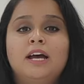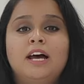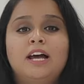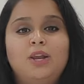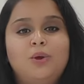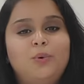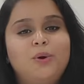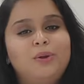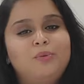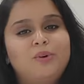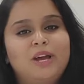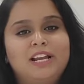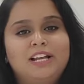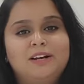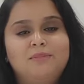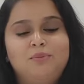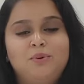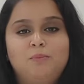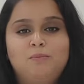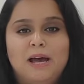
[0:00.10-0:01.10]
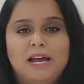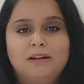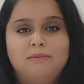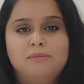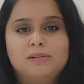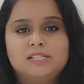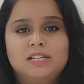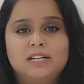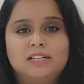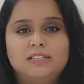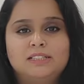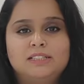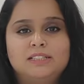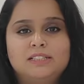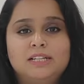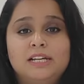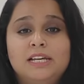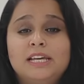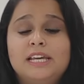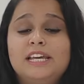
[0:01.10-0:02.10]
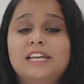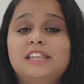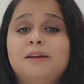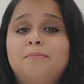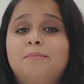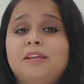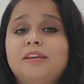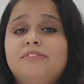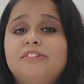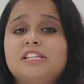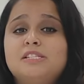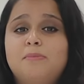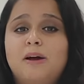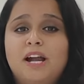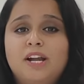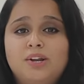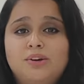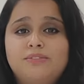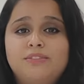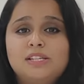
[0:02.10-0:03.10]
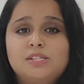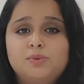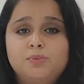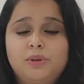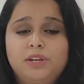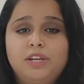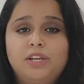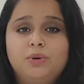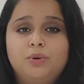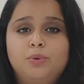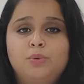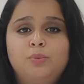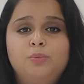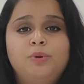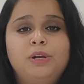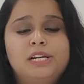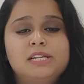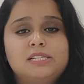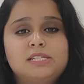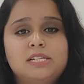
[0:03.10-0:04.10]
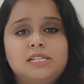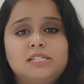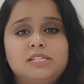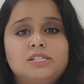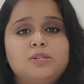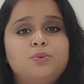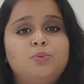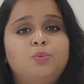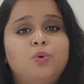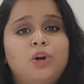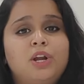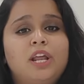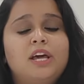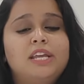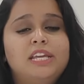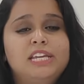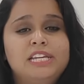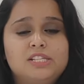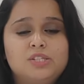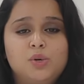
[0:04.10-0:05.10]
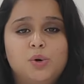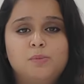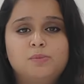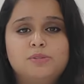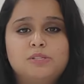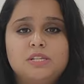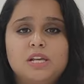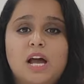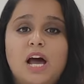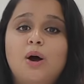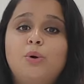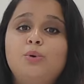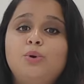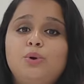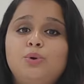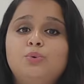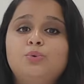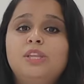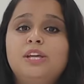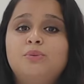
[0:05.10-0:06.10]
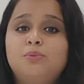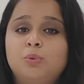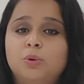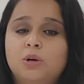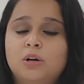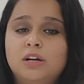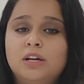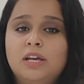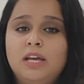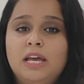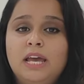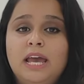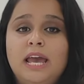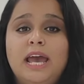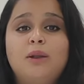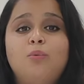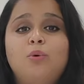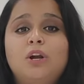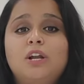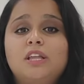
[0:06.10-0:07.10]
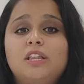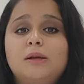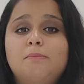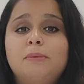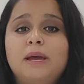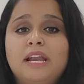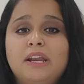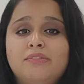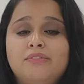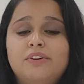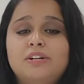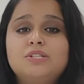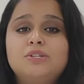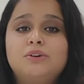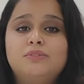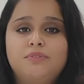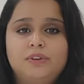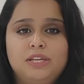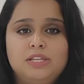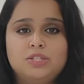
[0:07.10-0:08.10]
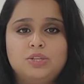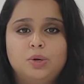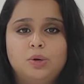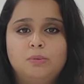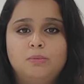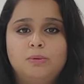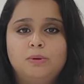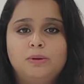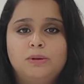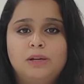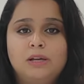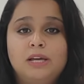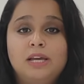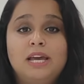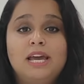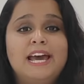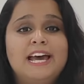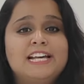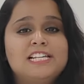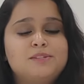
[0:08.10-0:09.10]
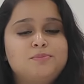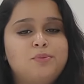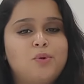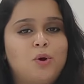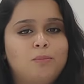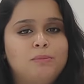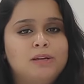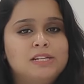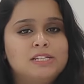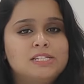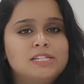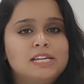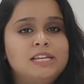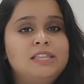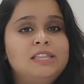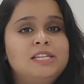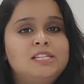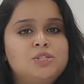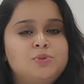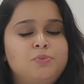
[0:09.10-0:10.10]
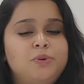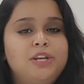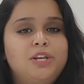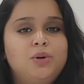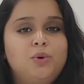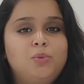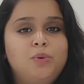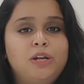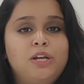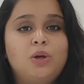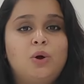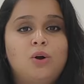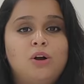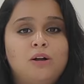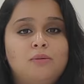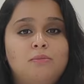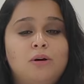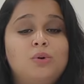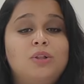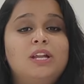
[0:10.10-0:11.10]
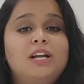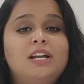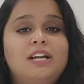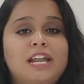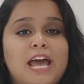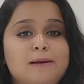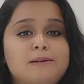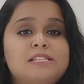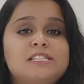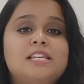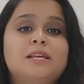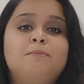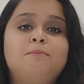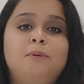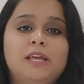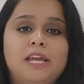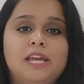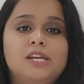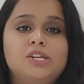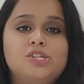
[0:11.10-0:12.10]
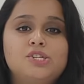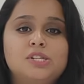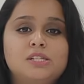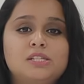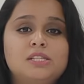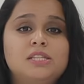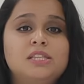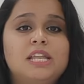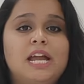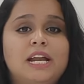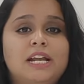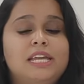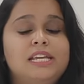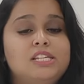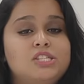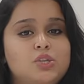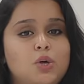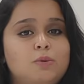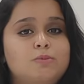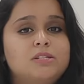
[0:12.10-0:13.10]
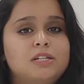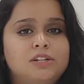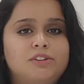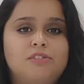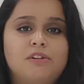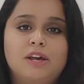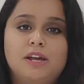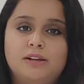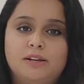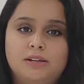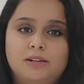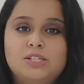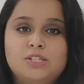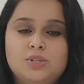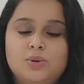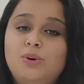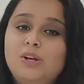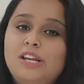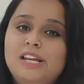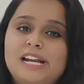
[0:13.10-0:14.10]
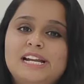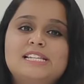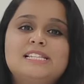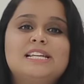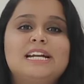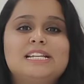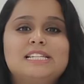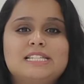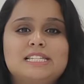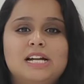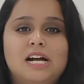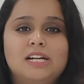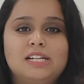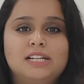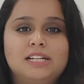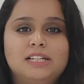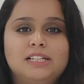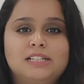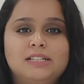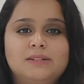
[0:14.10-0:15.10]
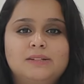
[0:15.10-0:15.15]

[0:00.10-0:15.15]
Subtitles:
Hello and welcome to Bank Bazaar. In the previous part of this video, we discussed what are ESOPs, how do they work, and what are the benefits of ESOP. As promised, in this video, we'll talk about the tax implications that ESOPs attract. So let's get started.